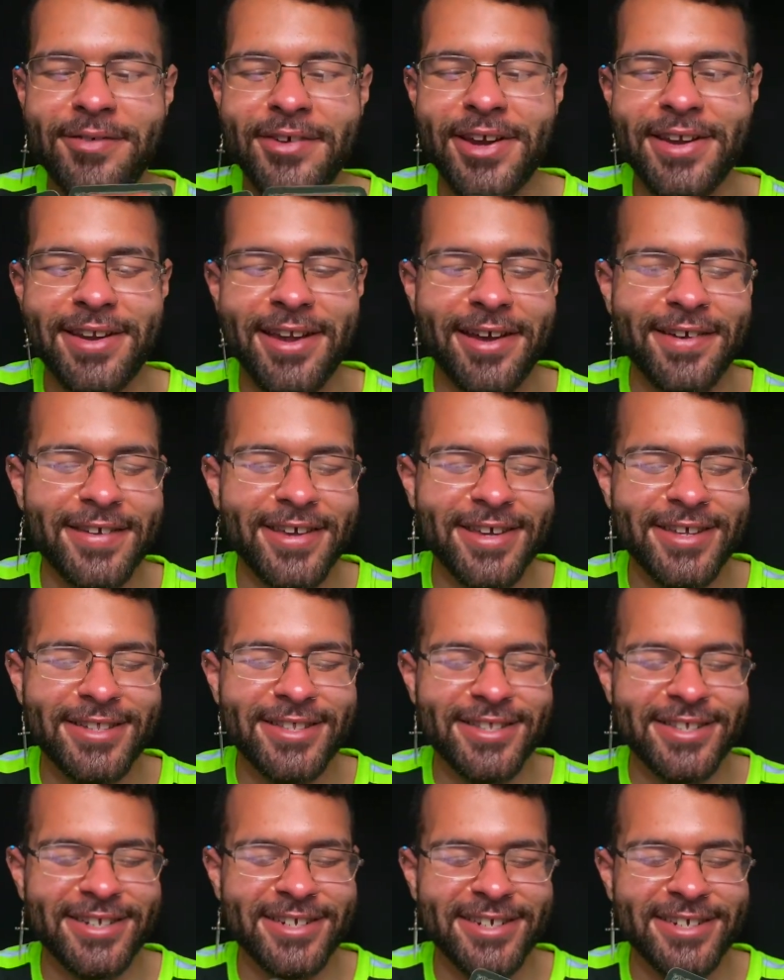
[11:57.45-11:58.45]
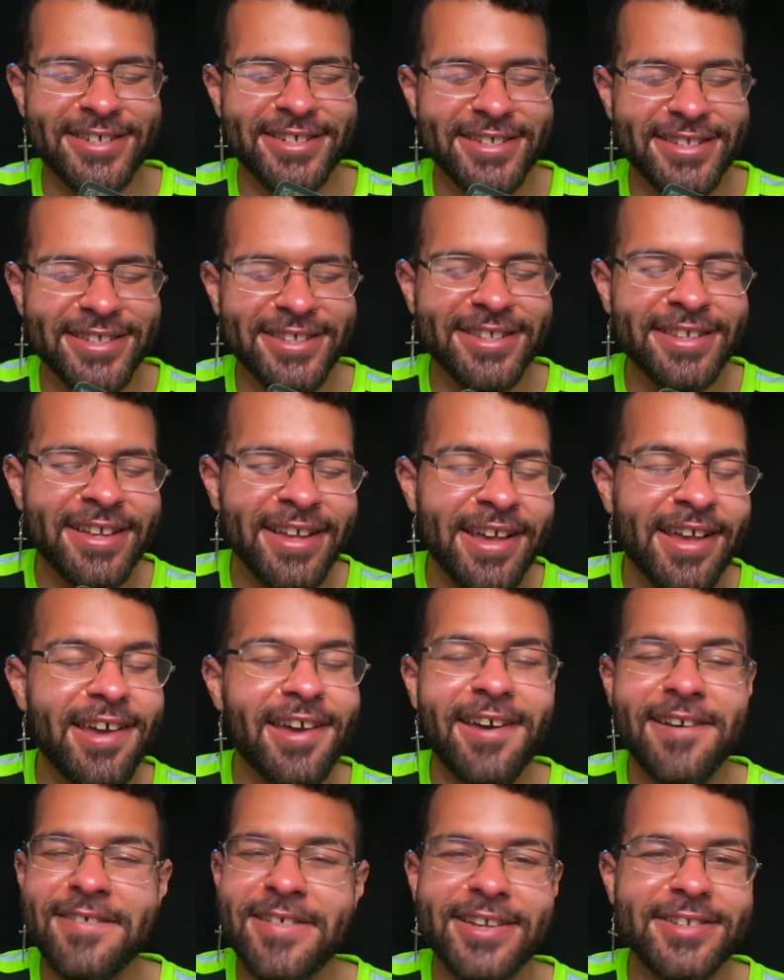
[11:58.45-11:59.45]
right now, Cancer. I'm
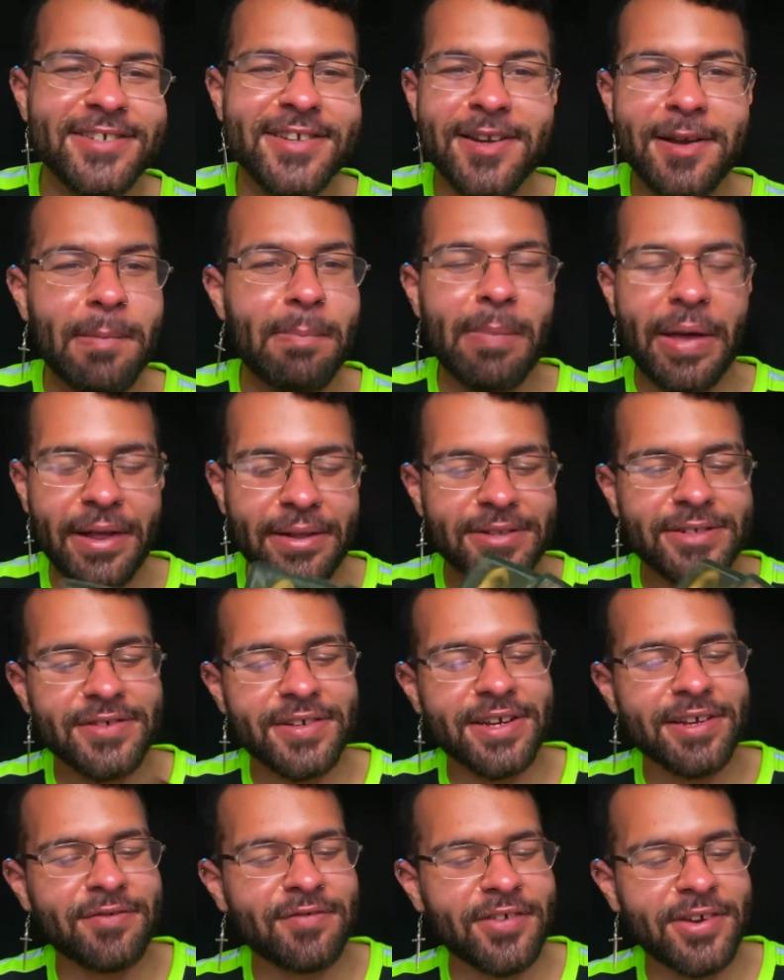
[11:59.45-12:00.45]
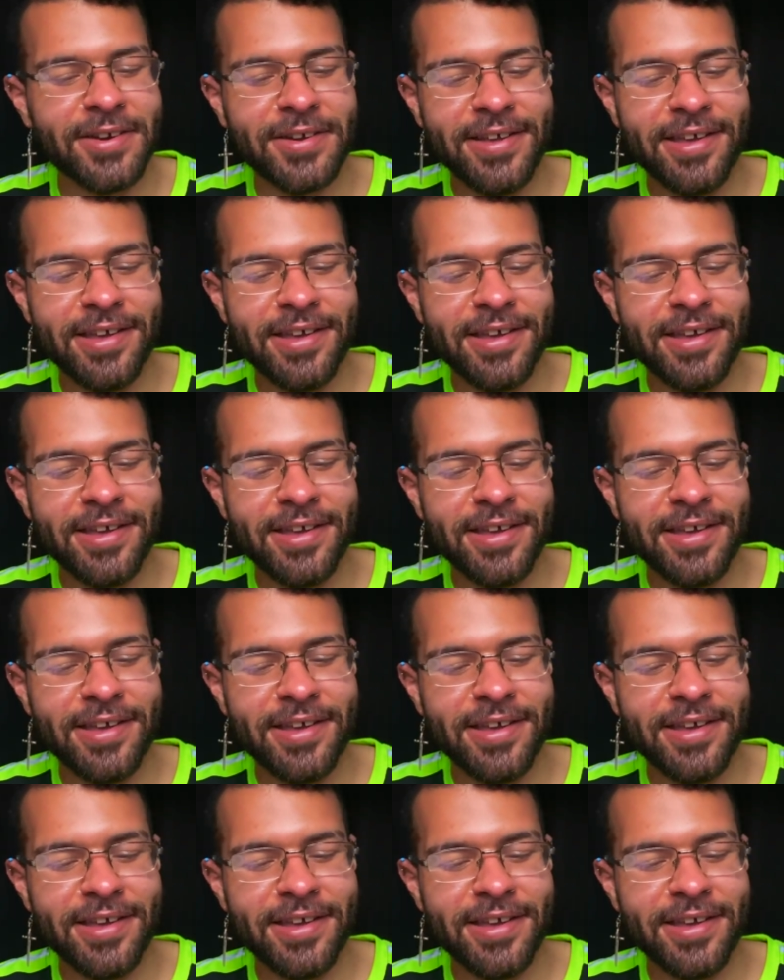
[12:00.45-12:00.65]
not trying to belch right in front of